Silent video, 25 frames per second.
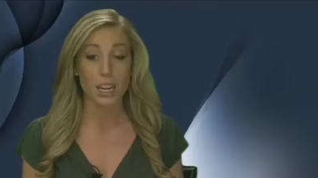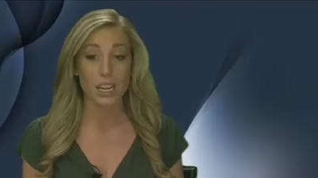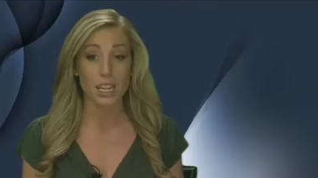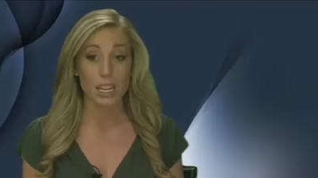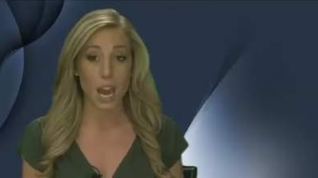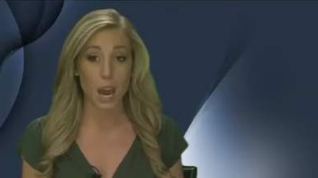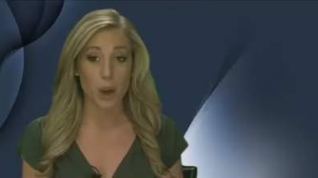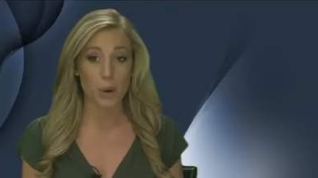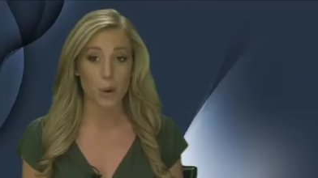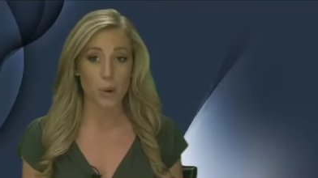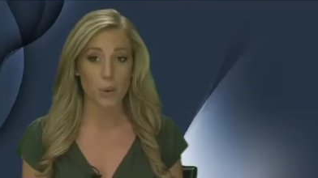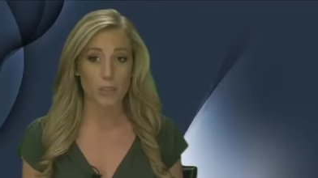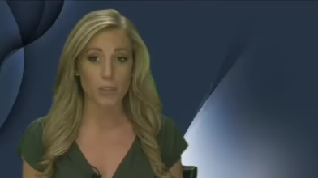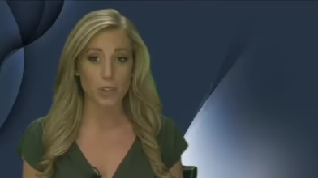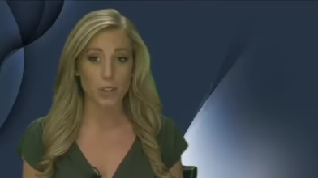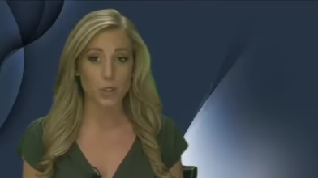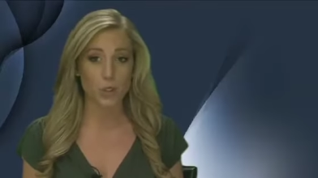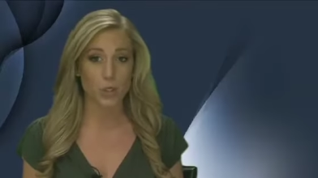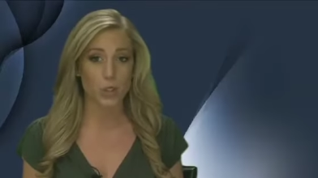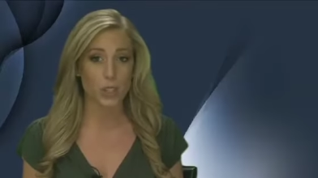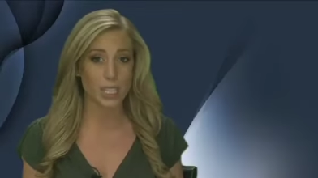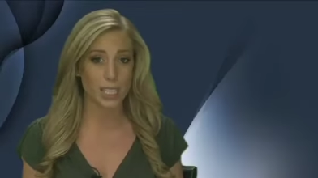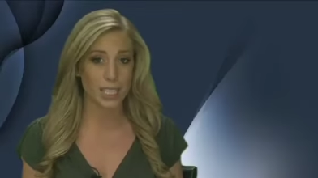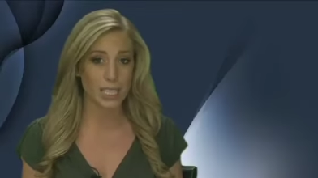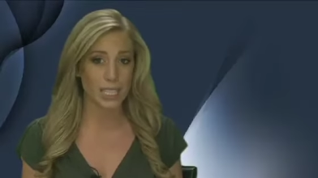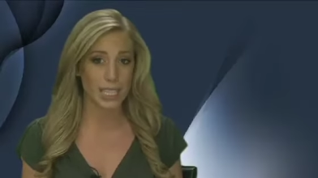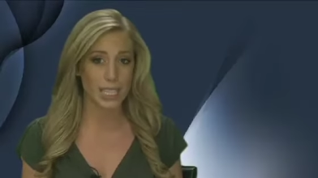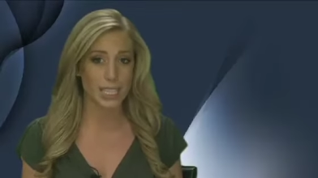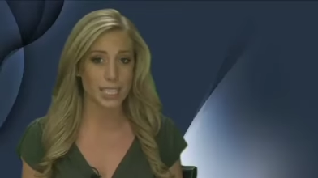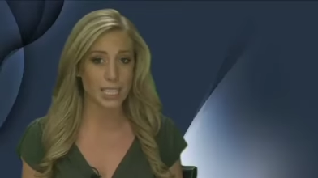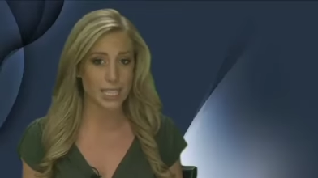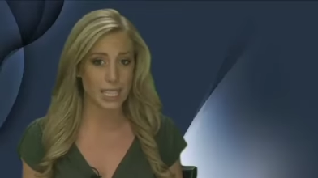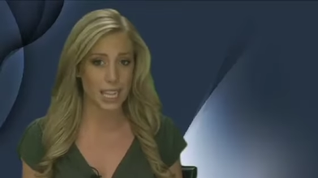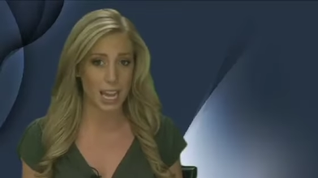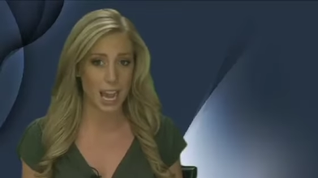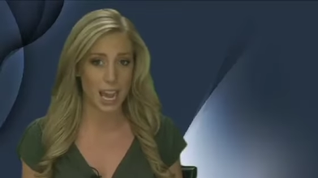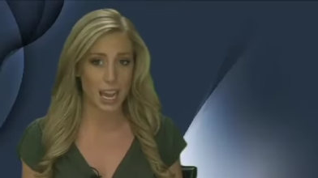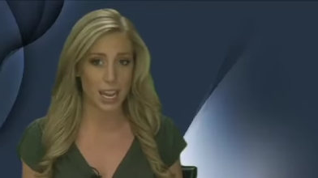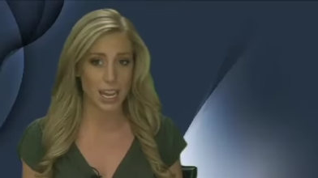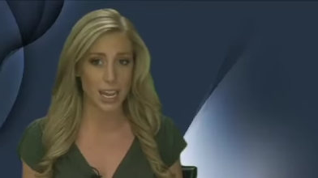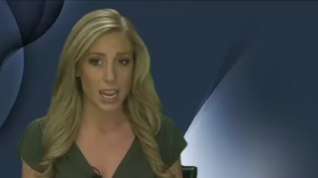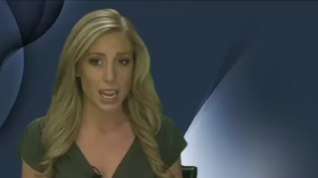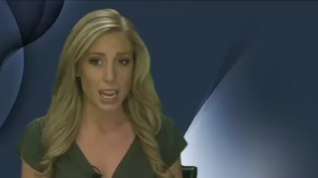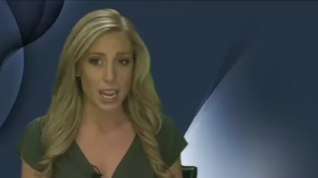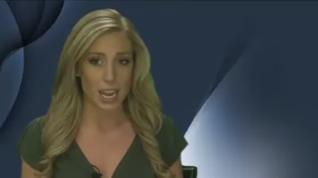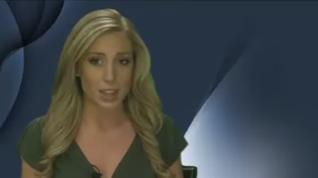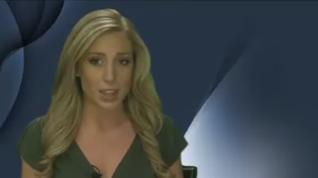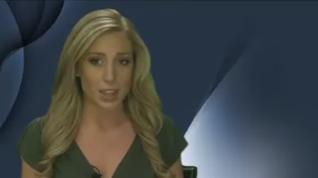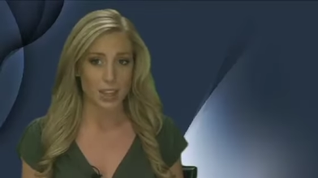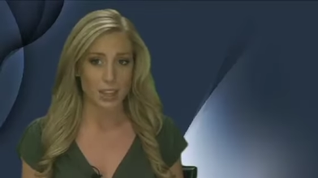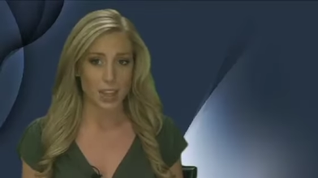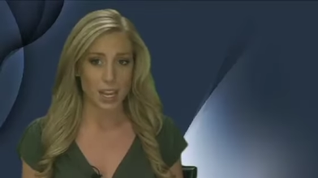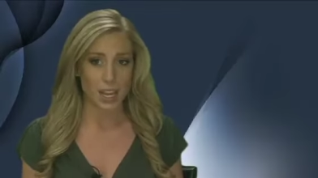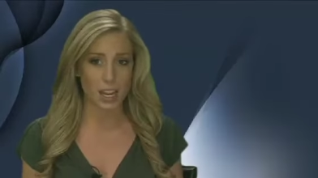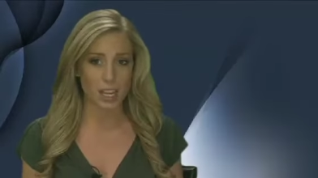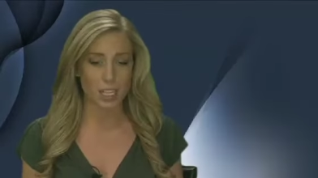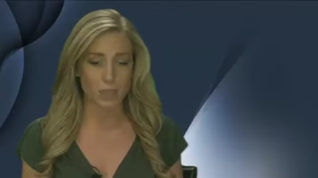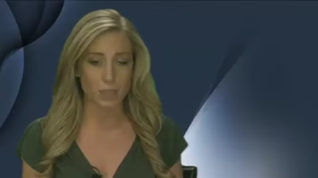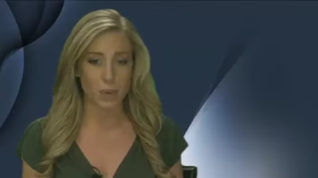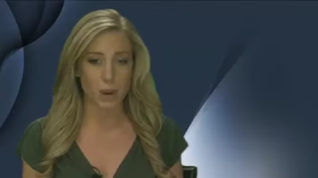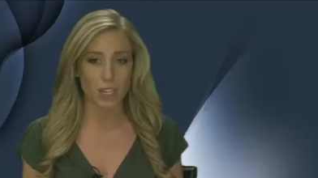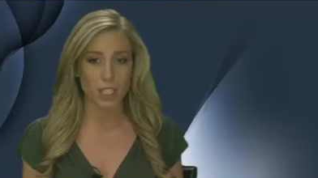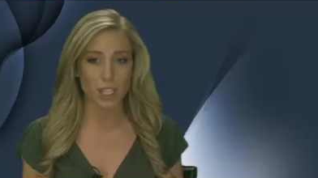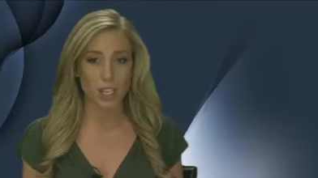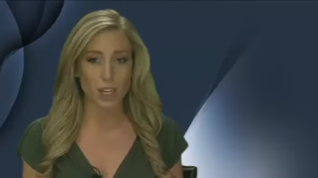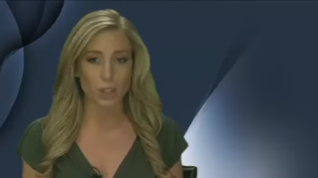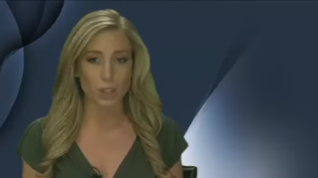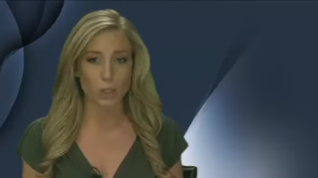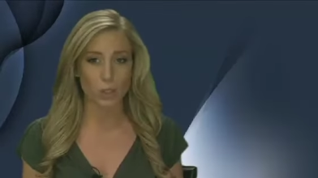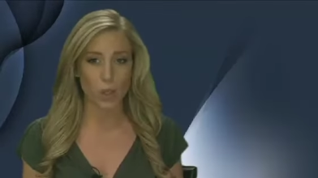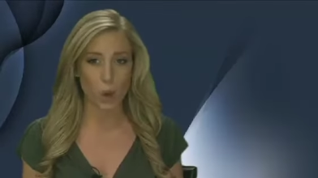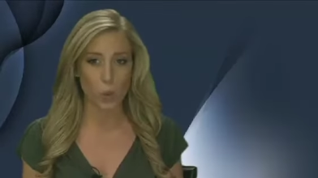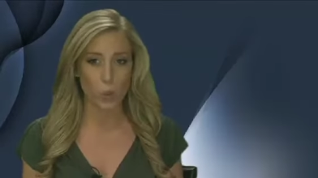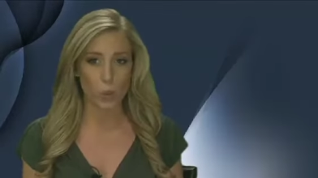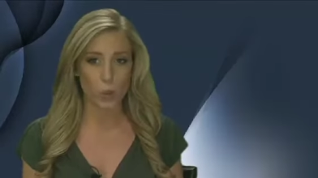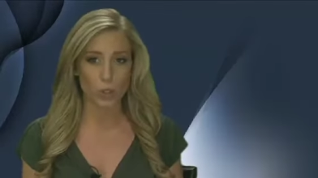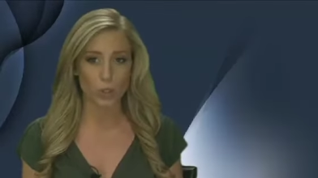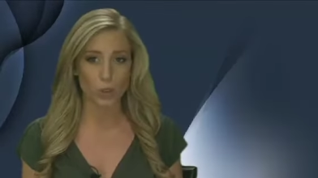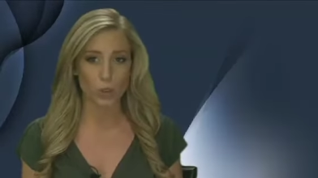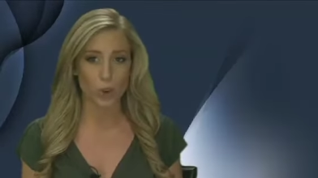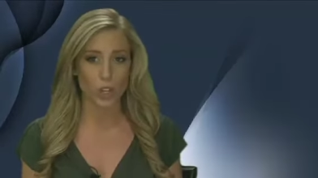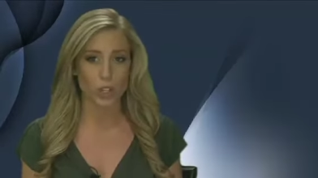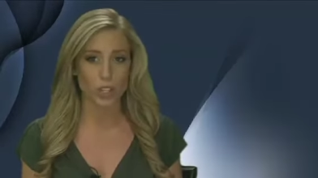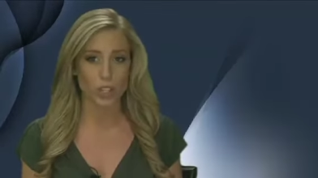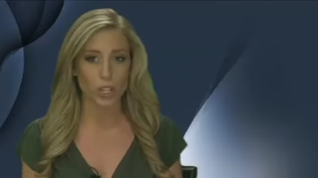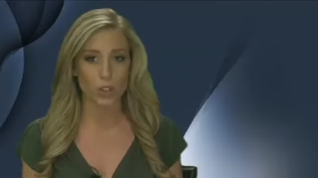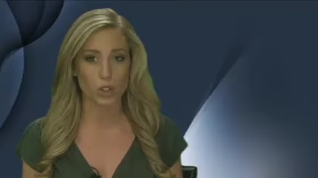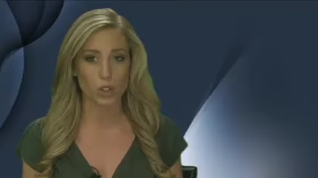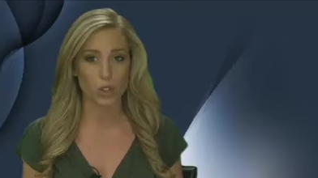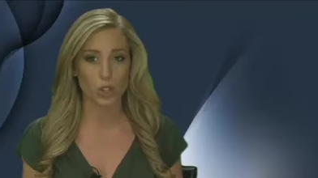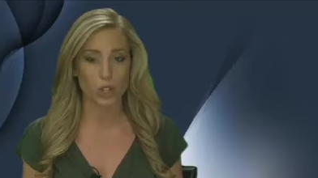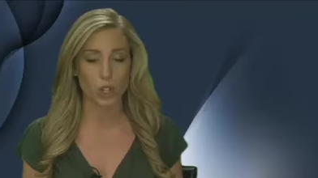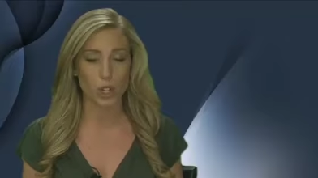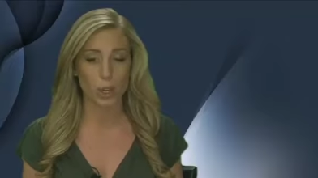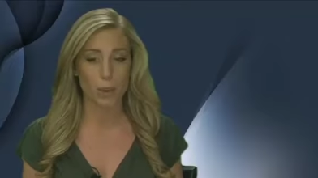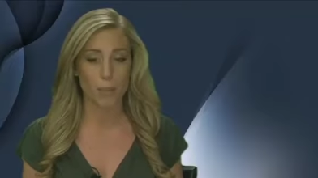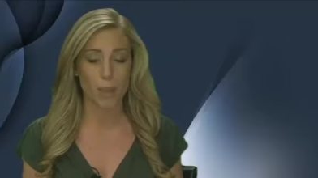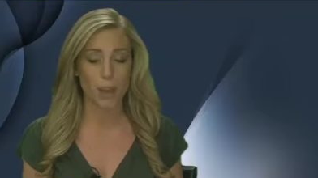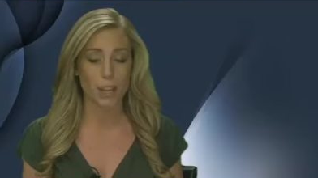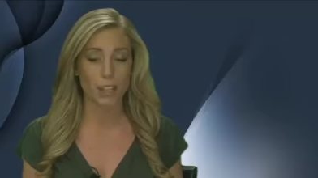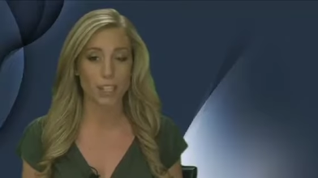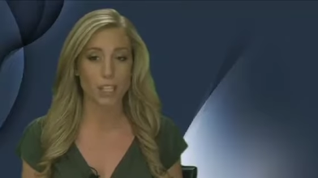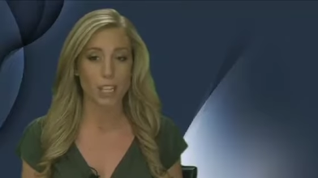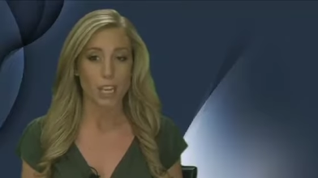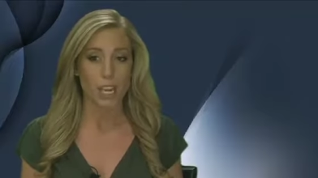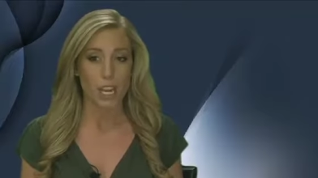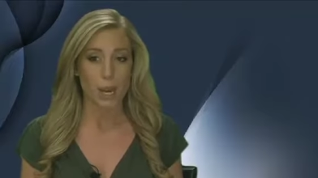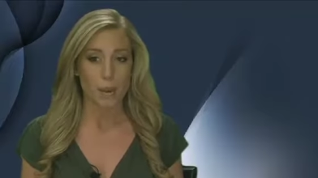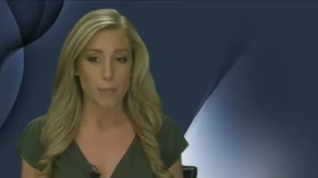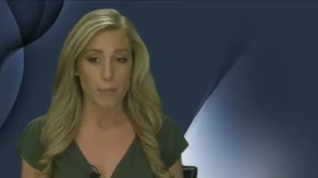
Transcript: Yahoo officials did say that they expect a global transition to commence